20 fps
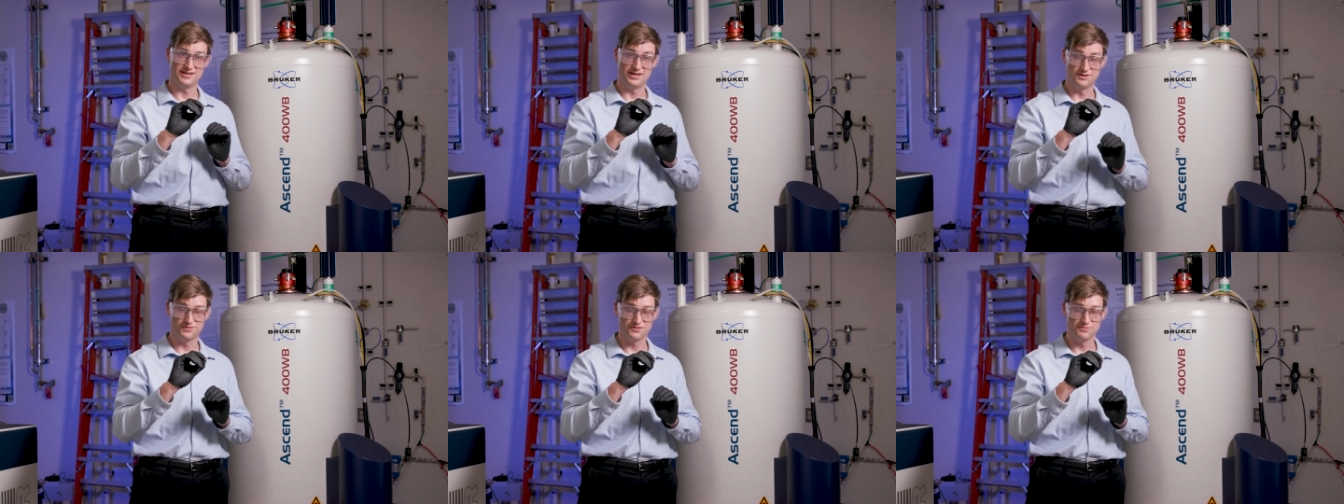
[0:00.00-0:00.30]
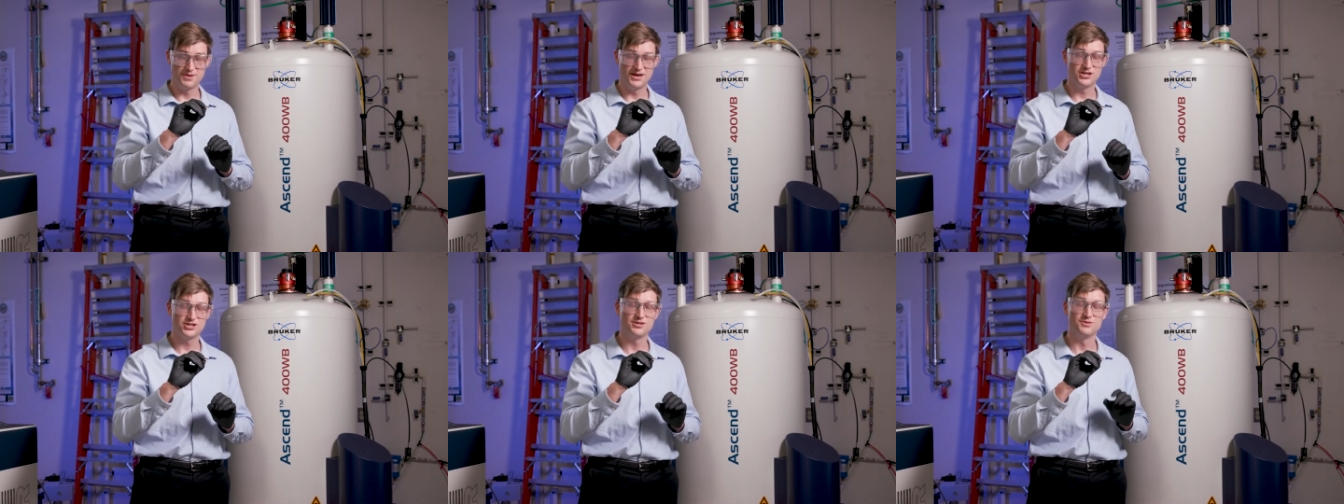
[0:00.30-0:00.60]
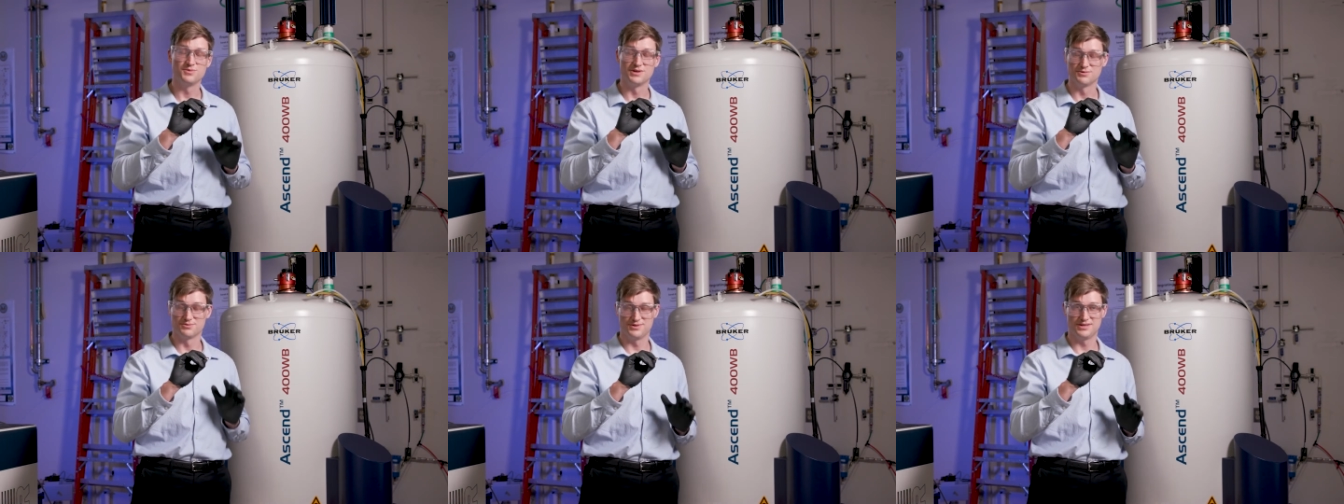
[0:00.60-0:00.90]

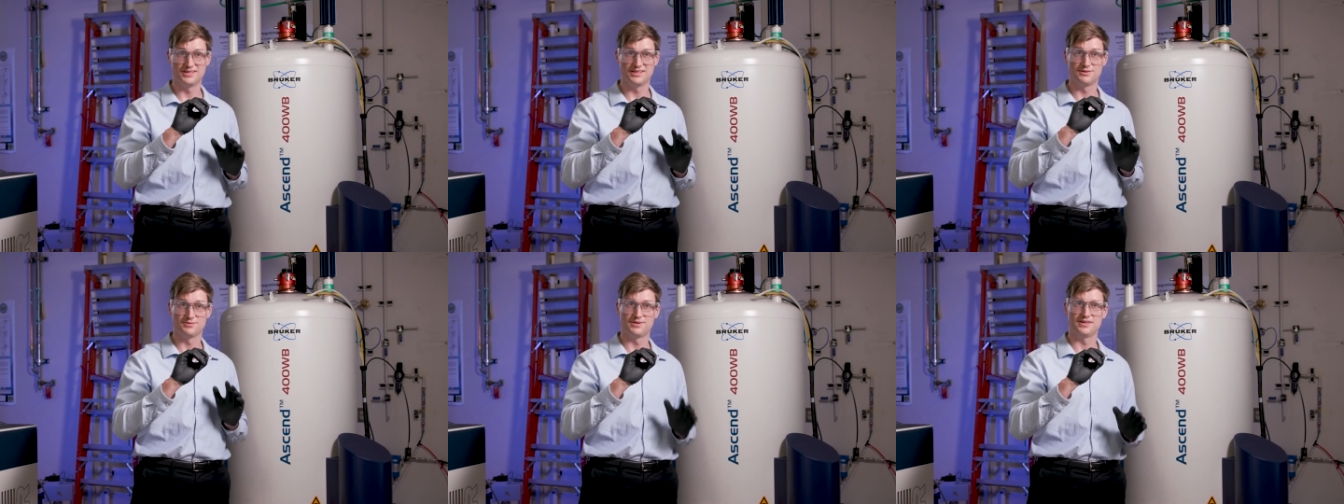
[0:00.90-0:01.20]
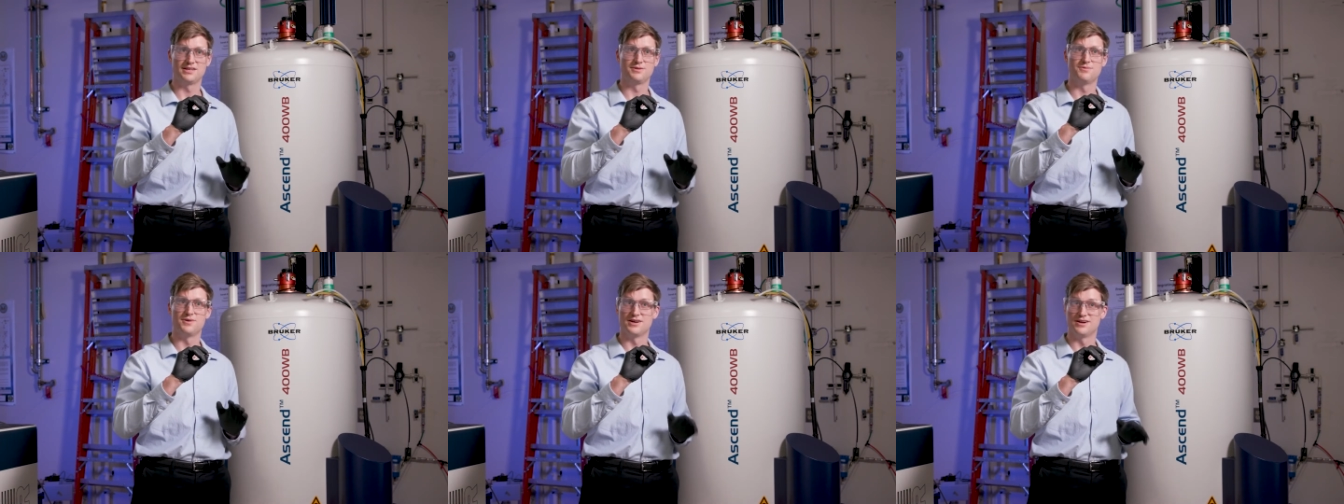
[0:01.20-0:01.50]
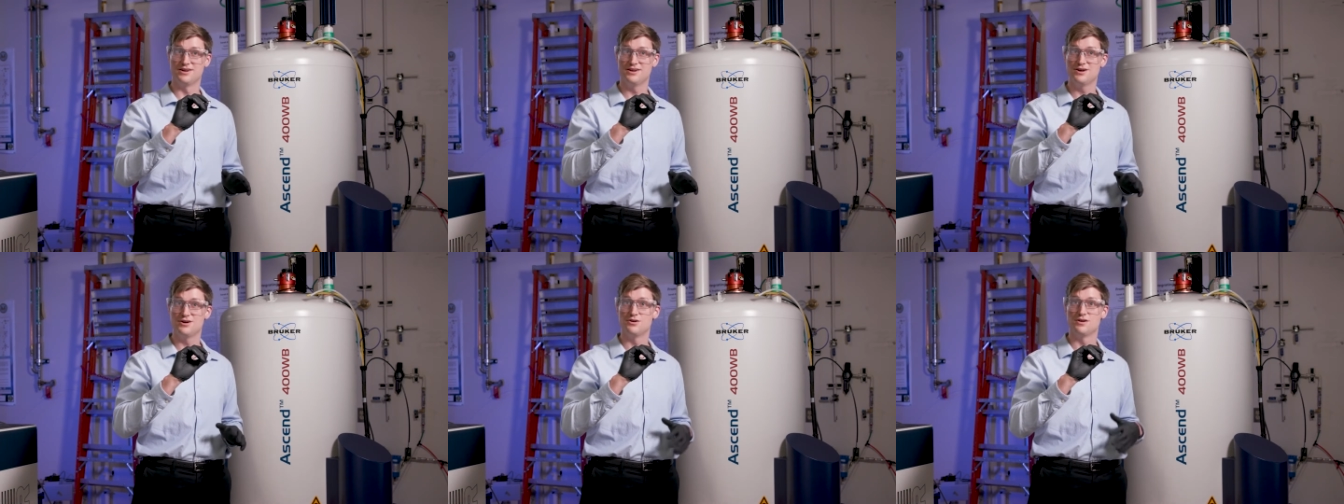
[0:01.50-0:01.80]
information we really, really
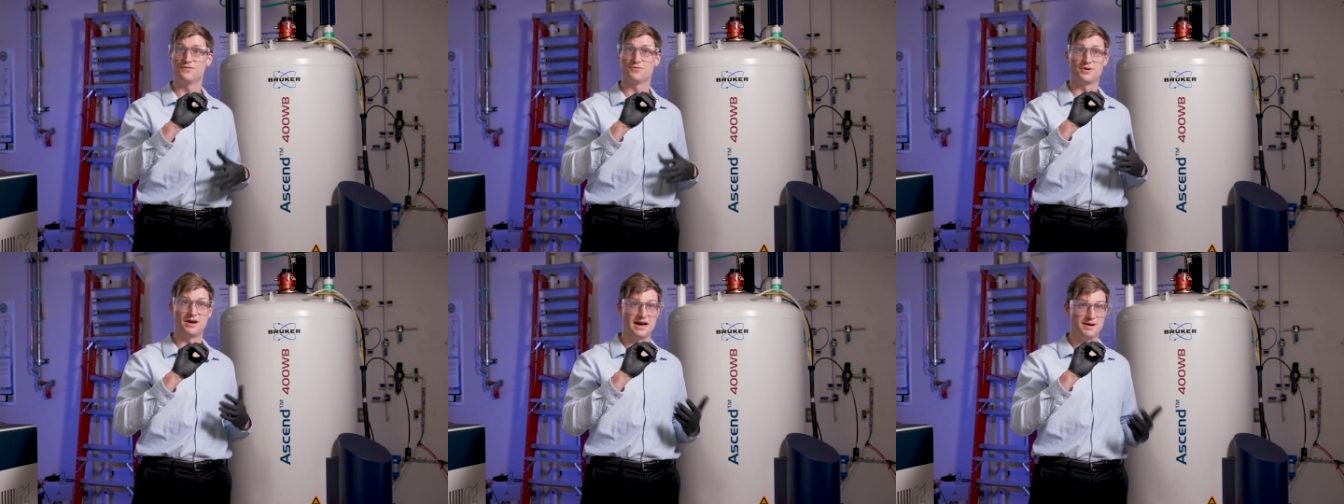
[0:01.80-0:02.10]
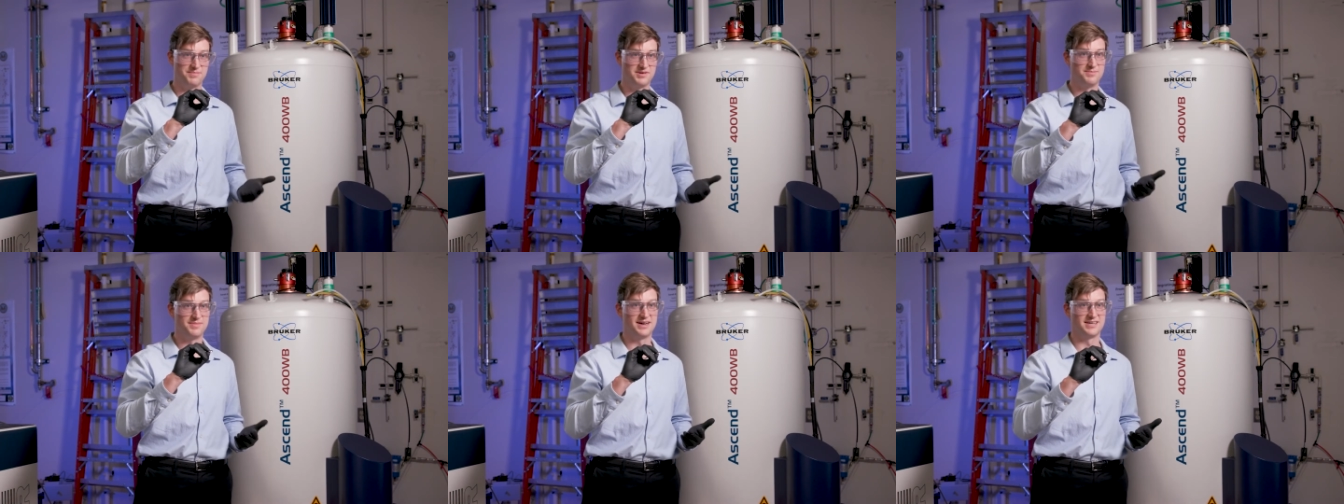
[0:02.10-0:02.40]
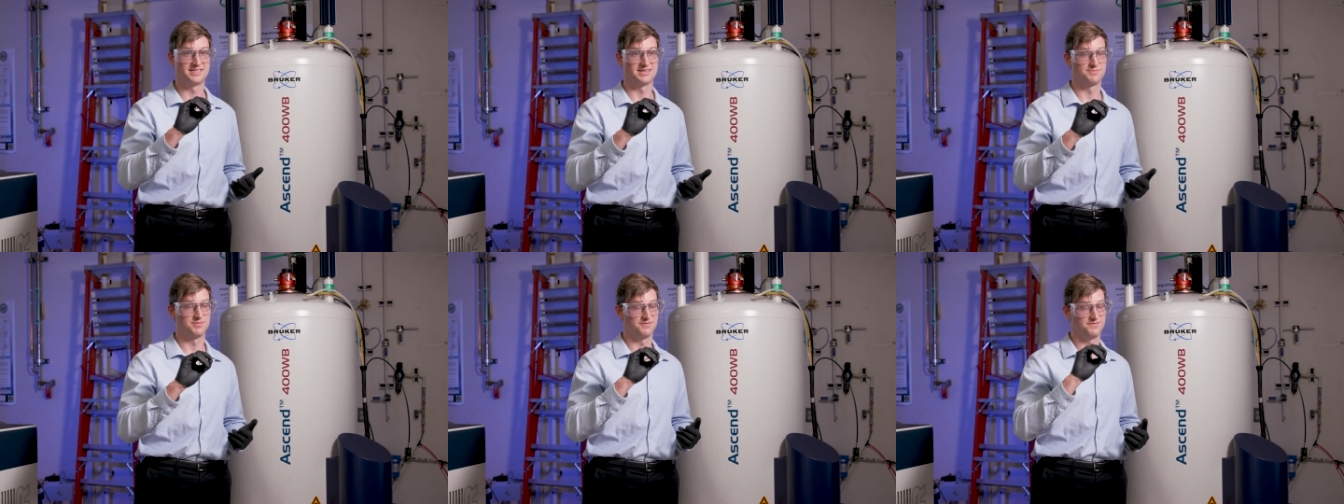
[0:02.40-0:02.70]
want to know if we're optimizing